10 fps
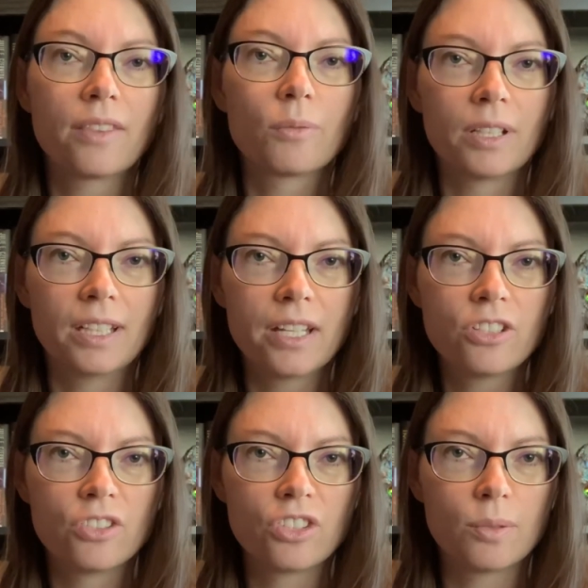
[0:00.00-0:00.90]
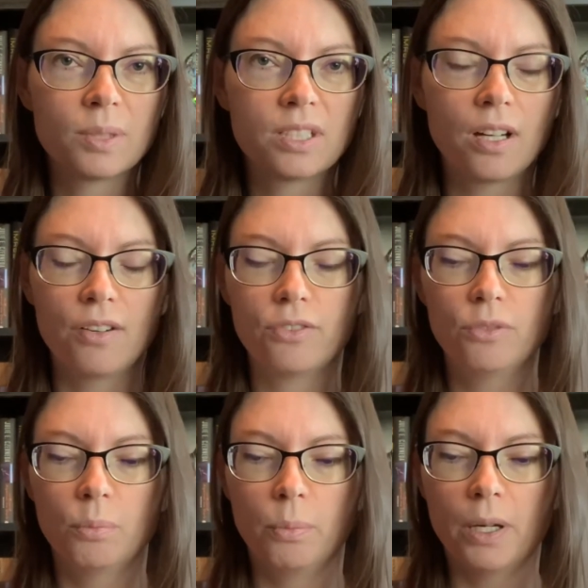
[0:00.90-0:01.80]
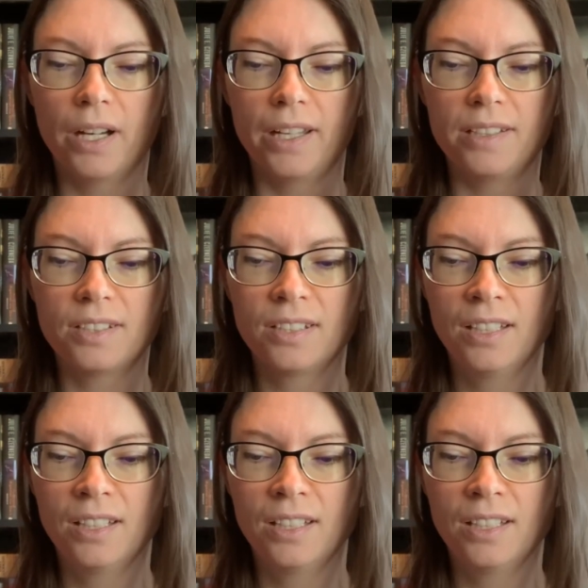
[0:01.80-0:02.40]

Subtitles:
the relationship stuff but